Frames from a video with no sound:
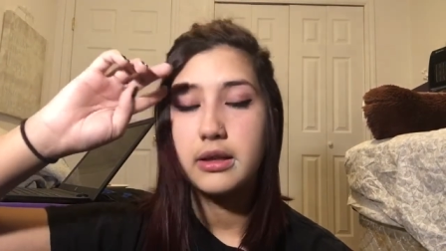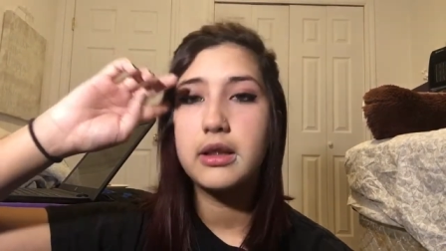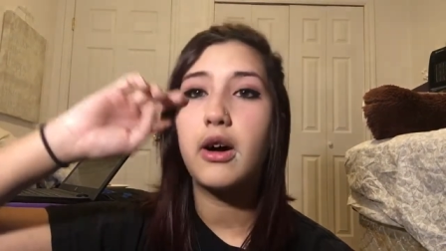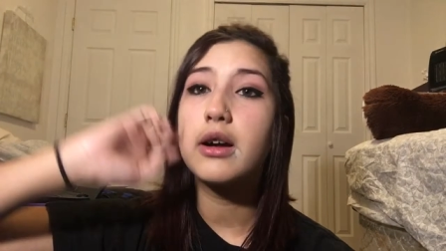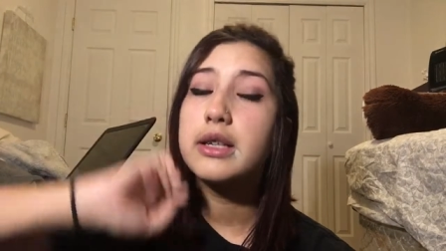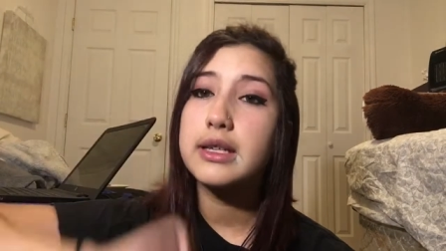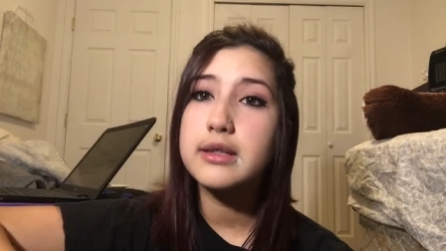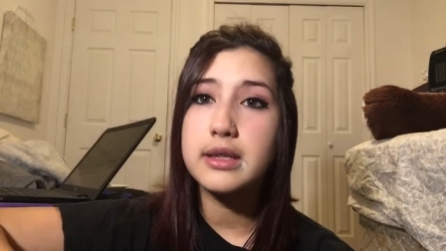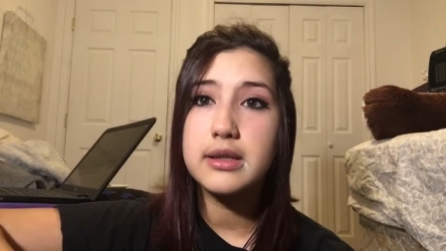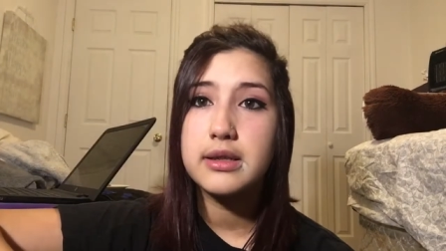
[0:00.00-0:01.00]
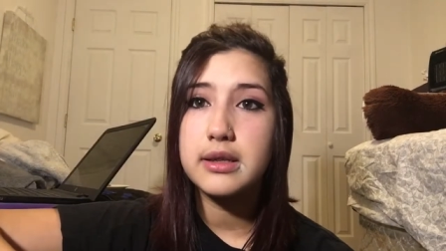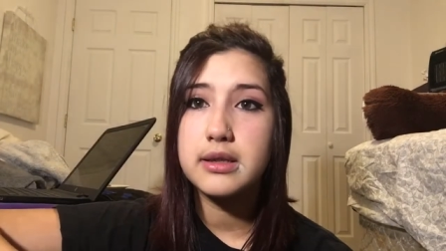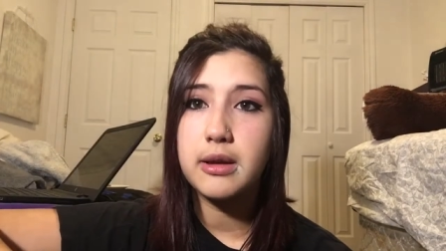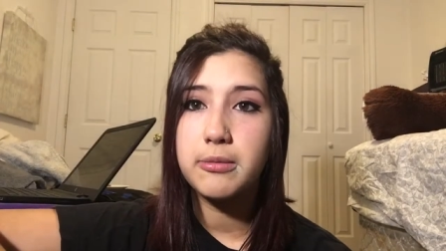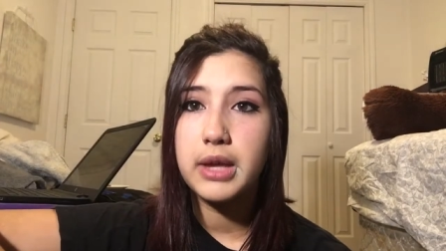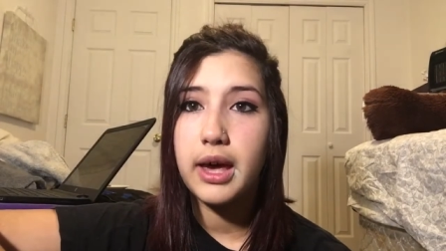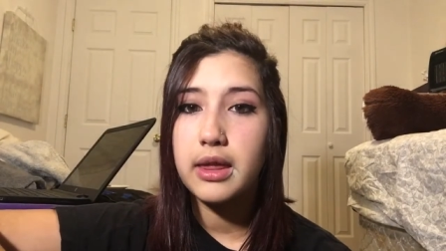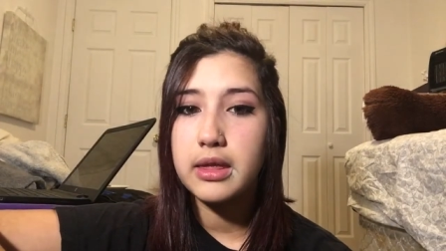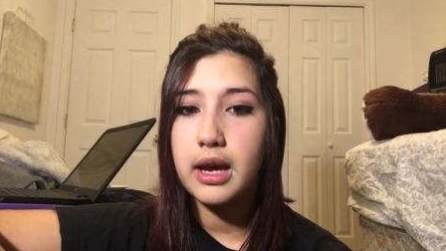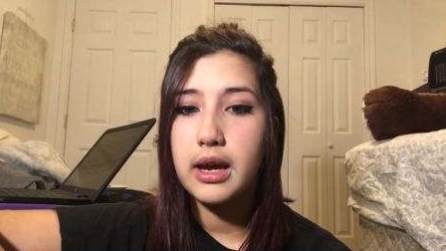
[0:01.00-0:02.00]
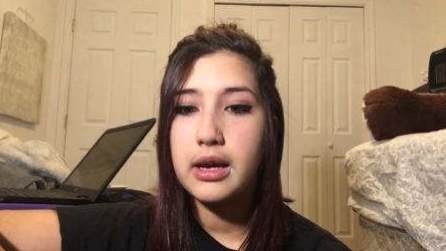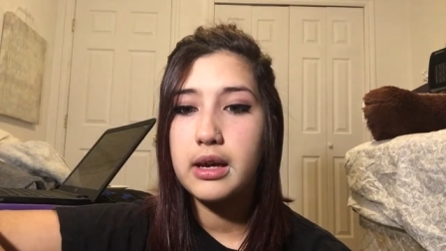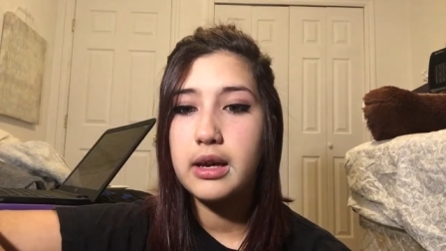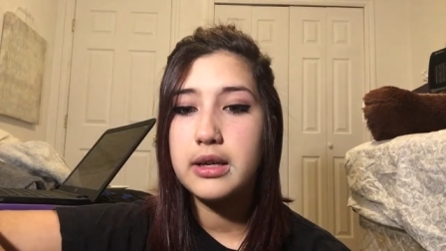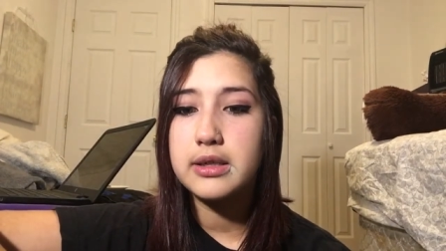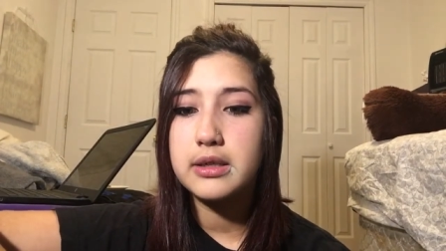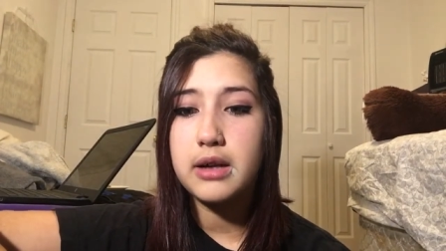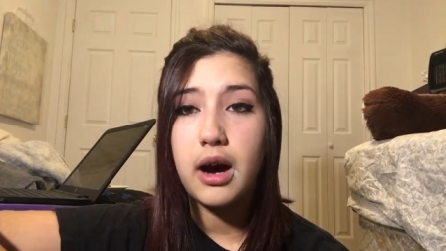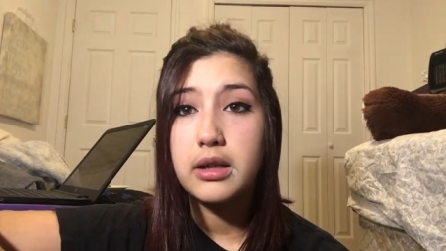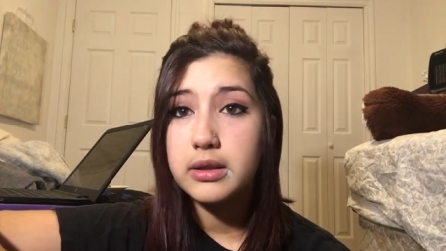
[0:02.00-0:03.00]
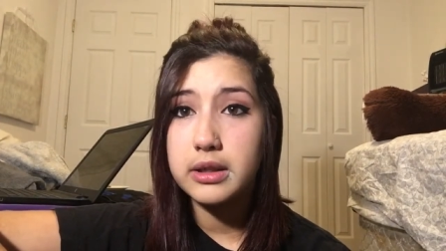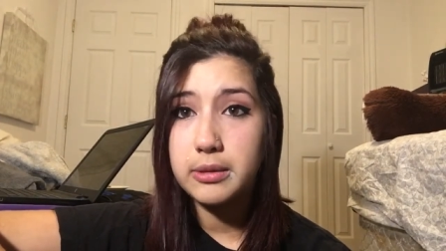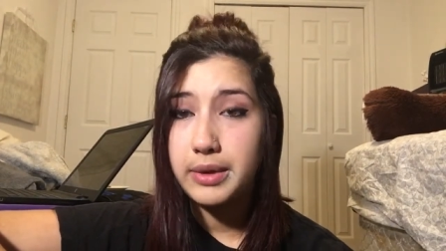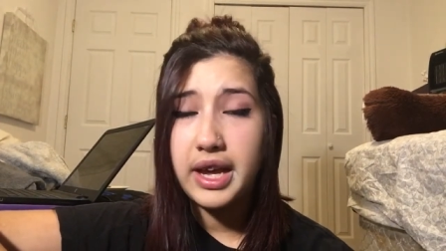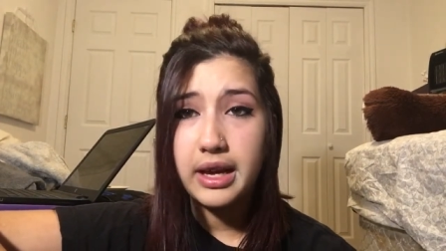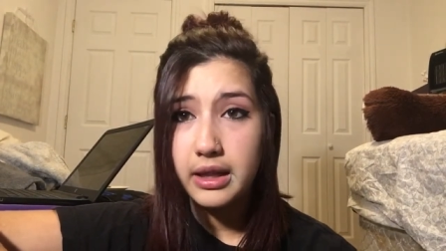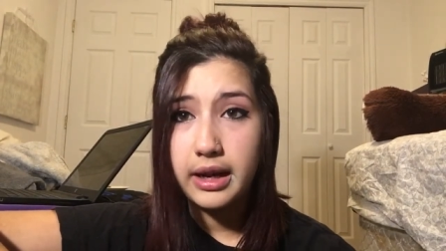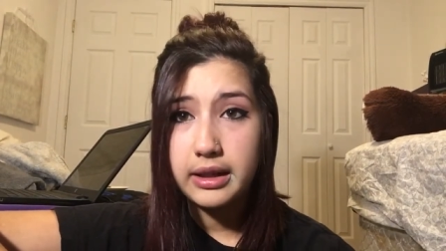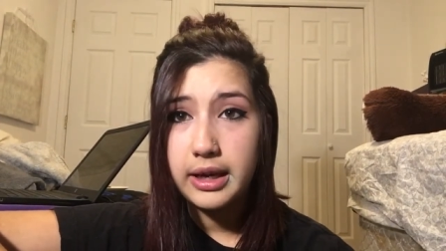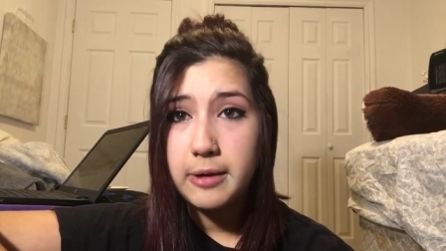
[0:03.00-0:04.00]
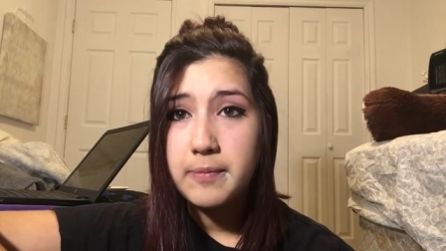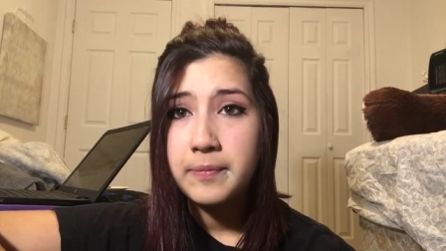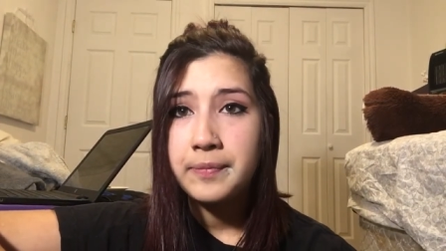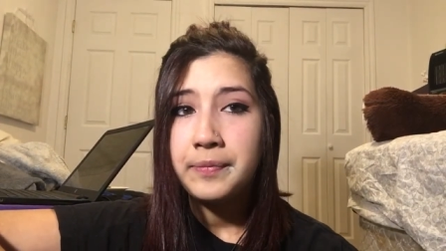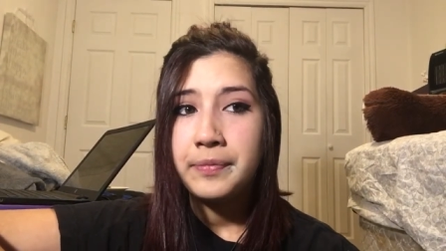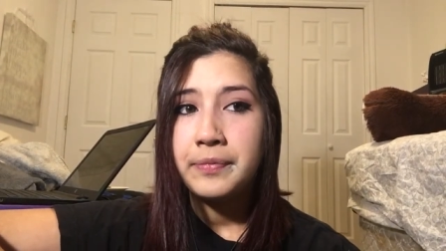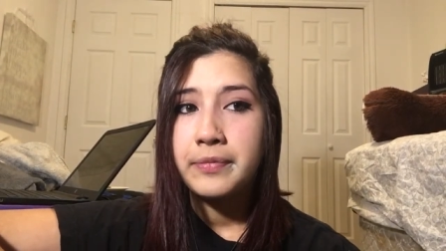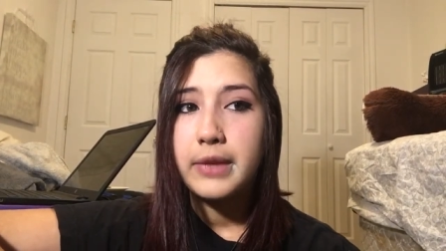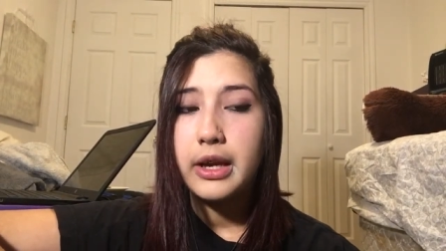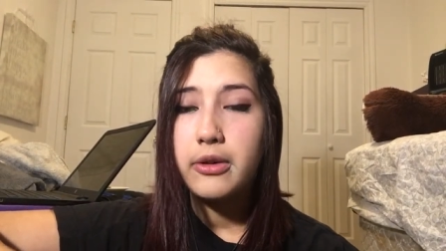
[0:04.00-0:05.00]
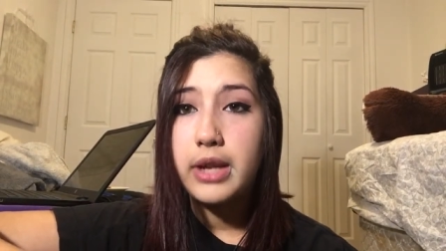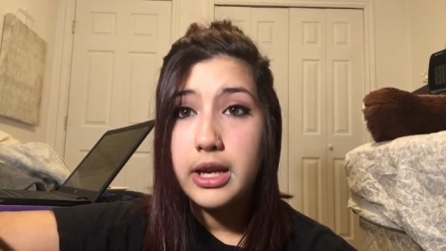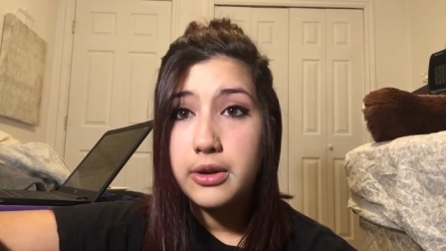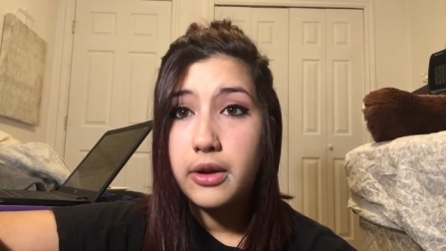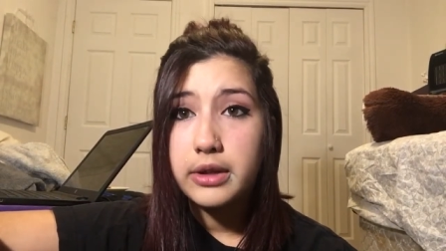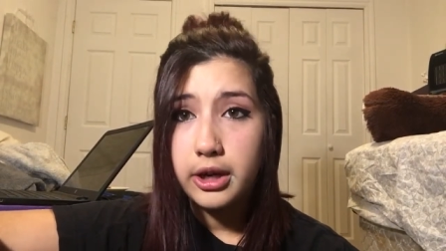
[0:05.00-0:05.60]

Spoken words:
long distance is something that is not something to be taken lightly. You need to know that